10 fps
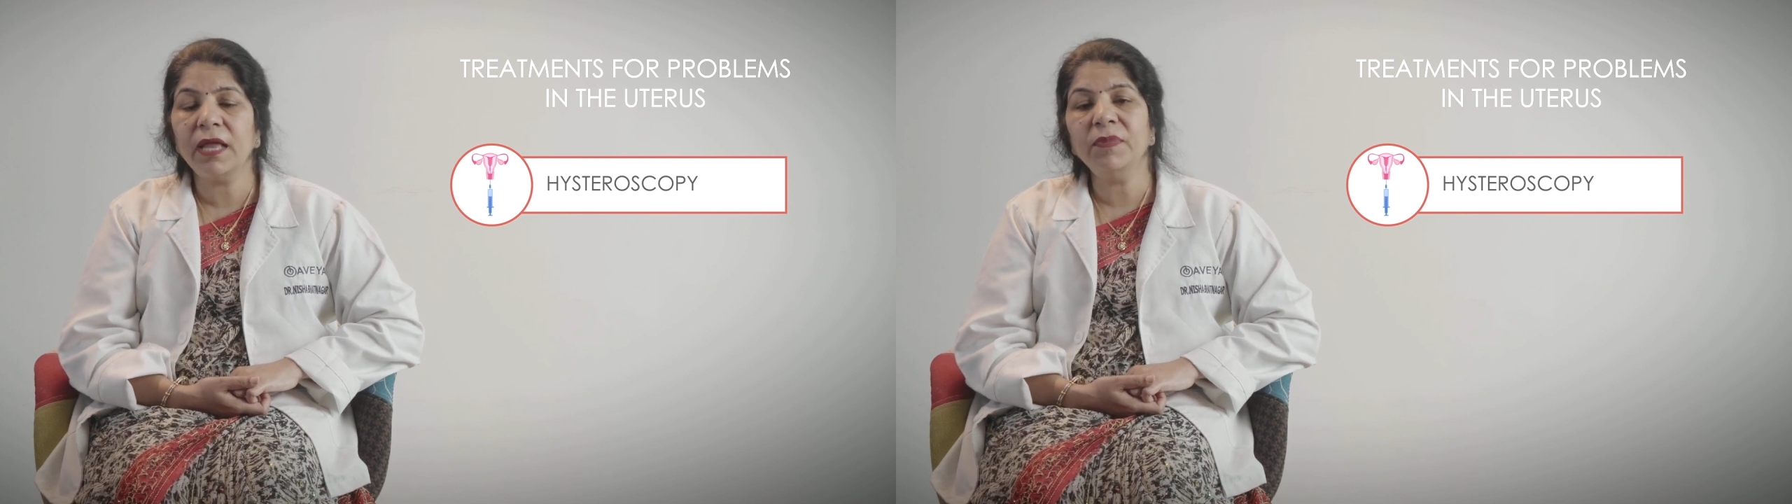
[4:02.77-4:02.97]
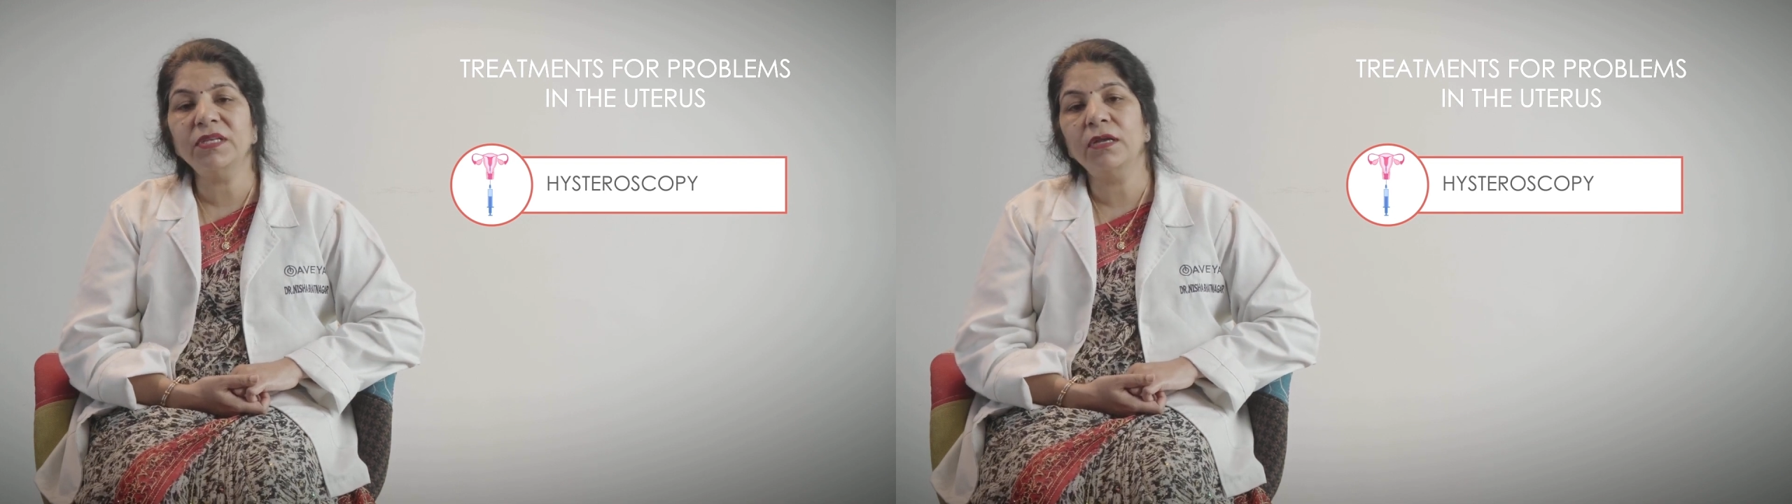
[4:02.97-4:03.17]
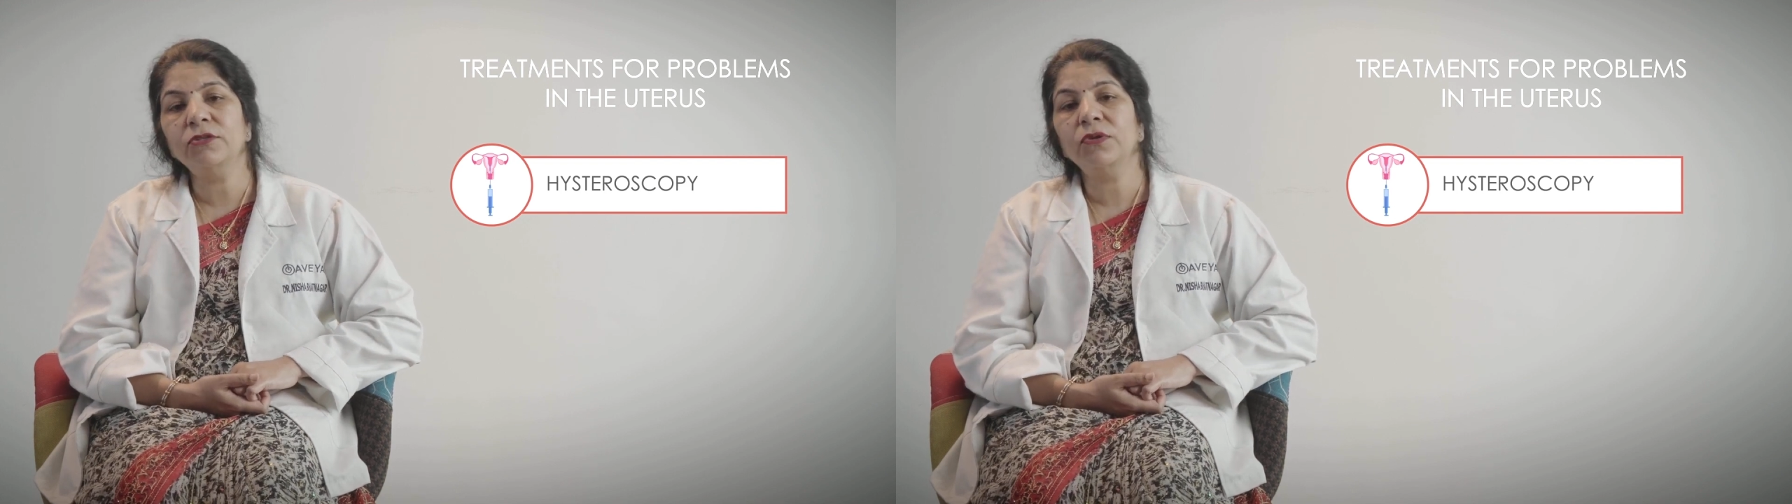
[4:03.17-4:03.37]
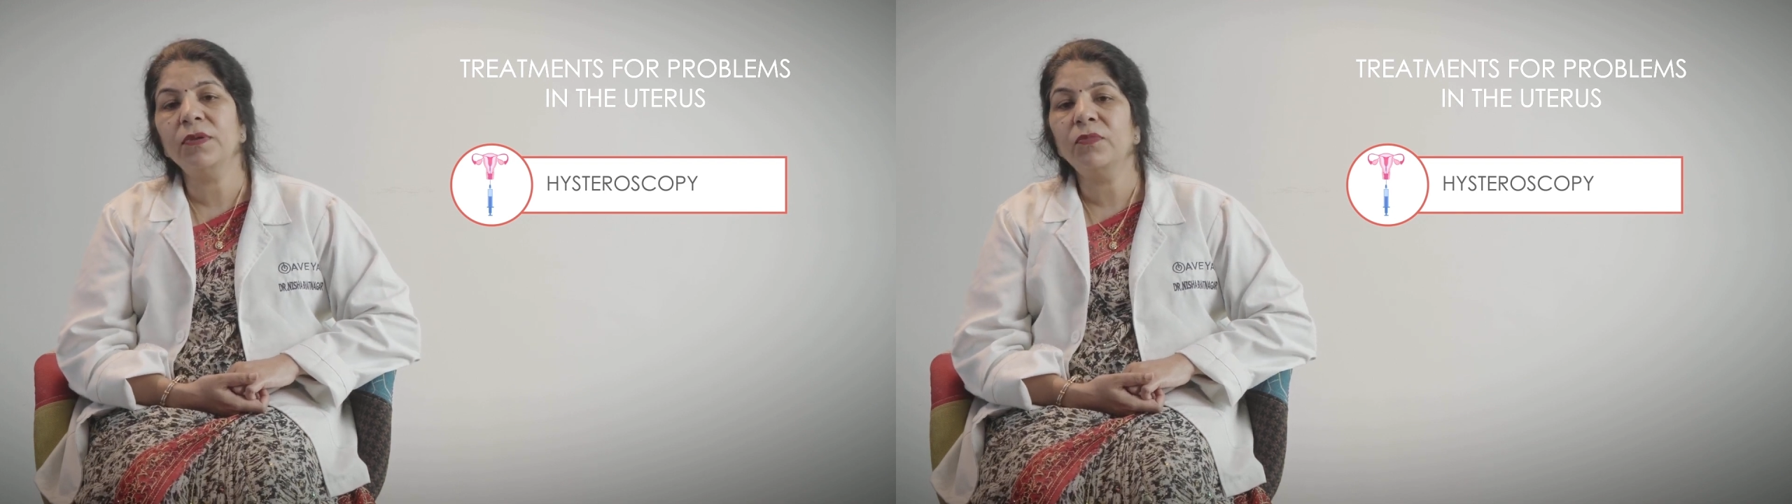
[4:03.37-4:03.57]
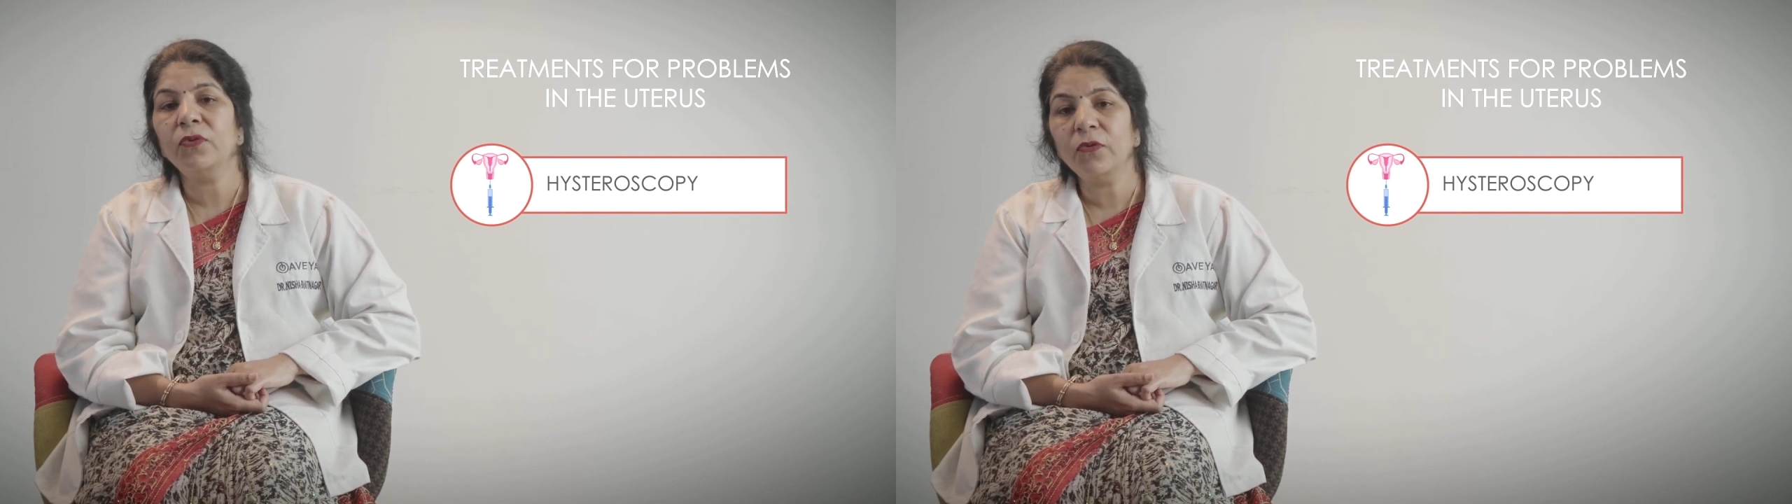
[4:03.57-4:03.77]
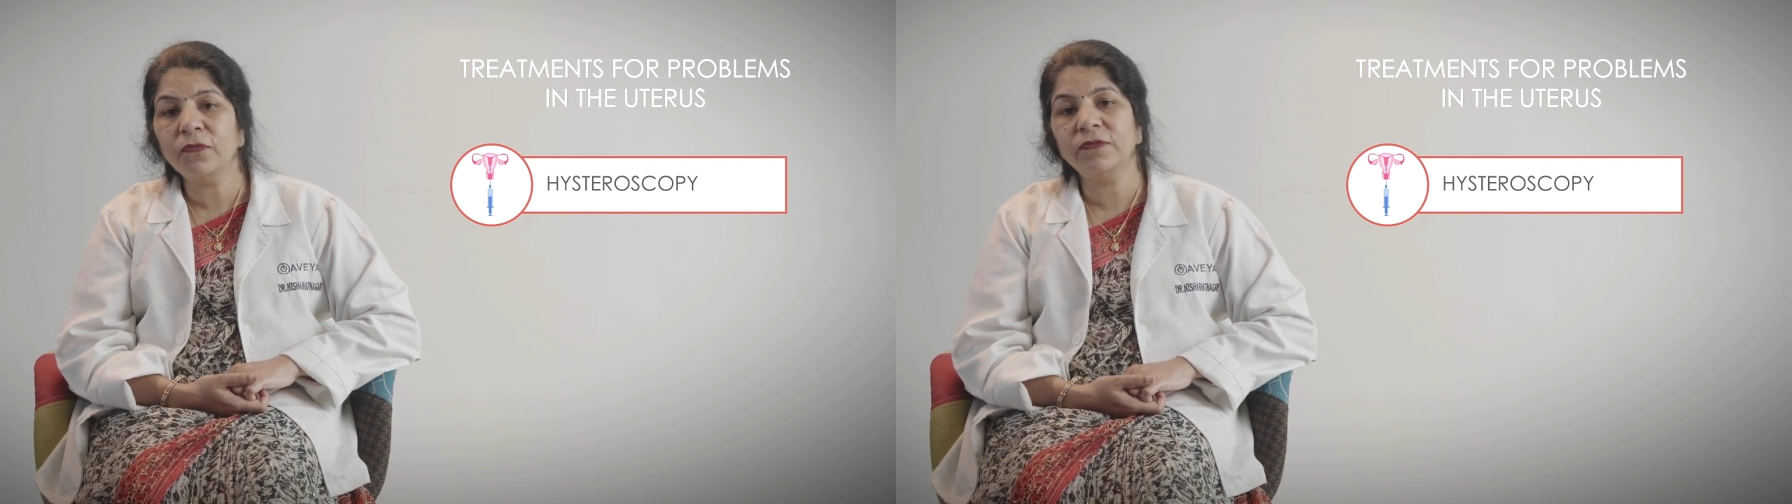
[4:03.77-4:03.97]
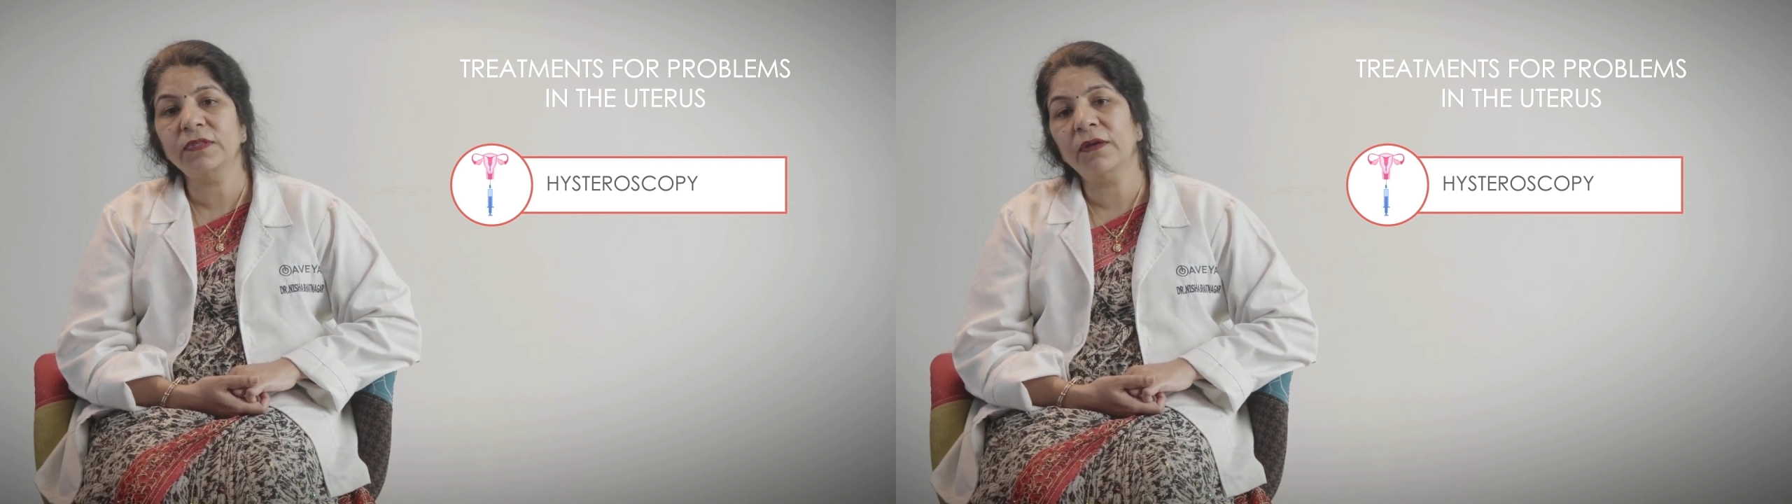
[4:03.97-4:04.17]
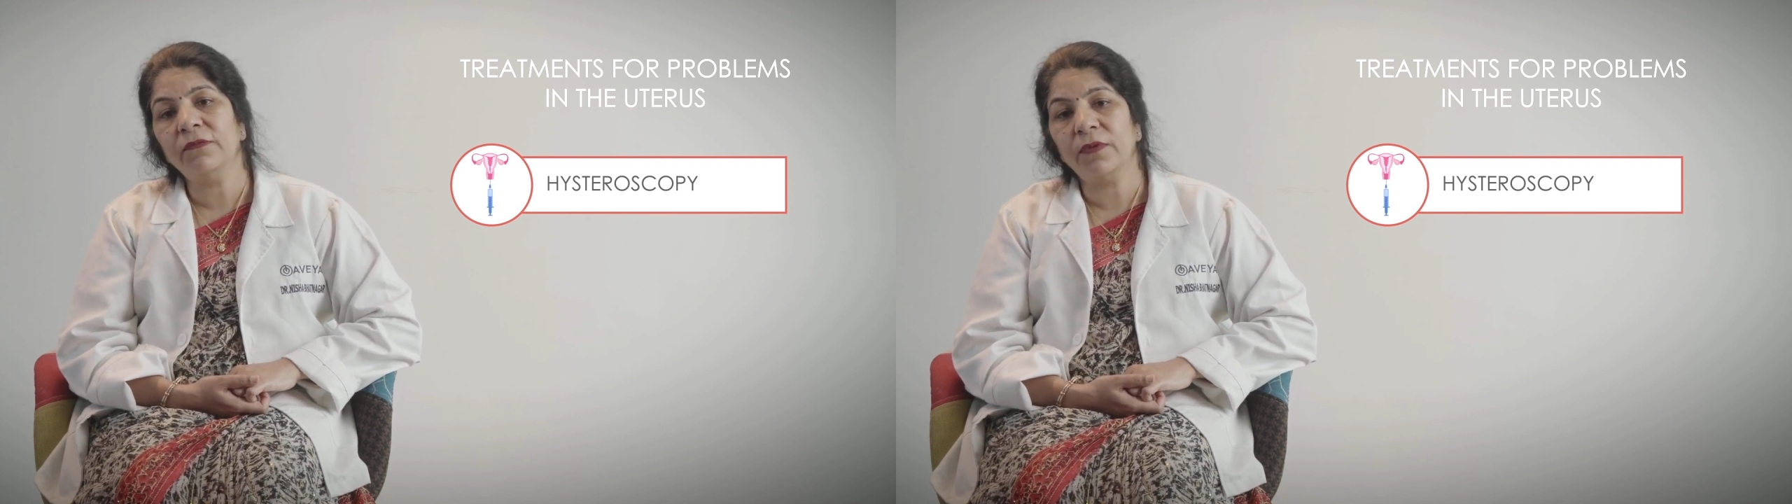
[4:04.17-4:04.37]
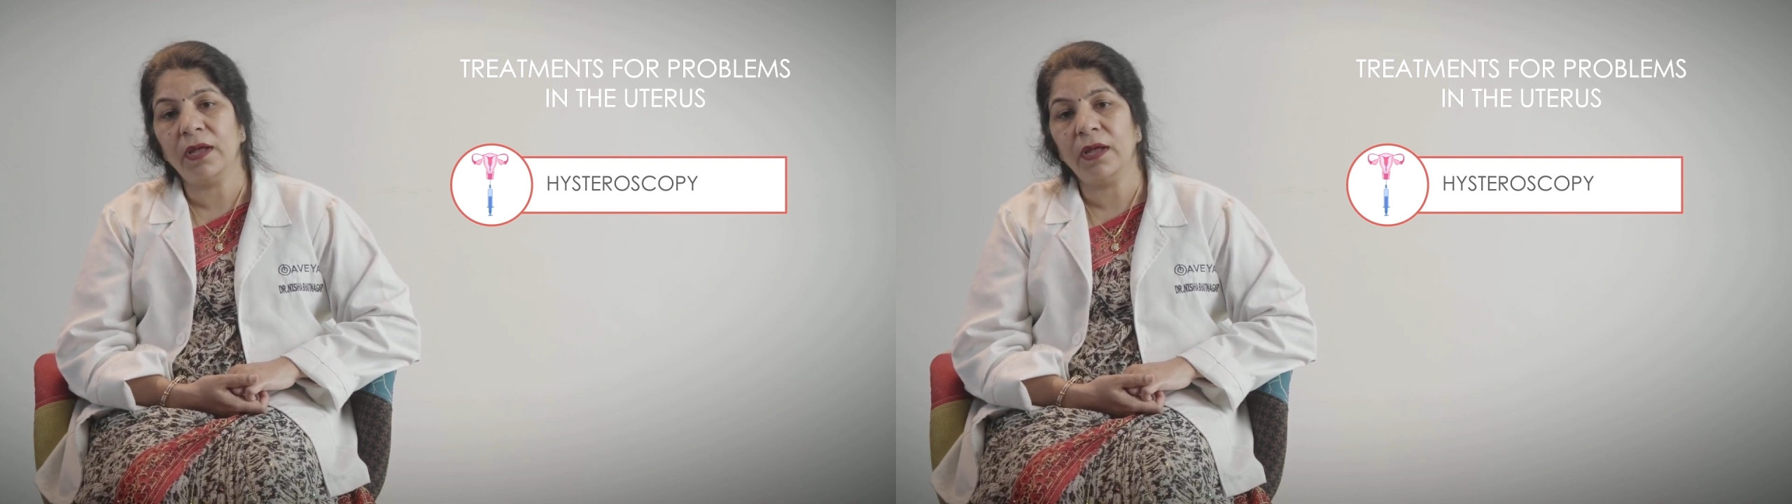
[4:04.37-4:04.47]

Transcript: can be done to improve the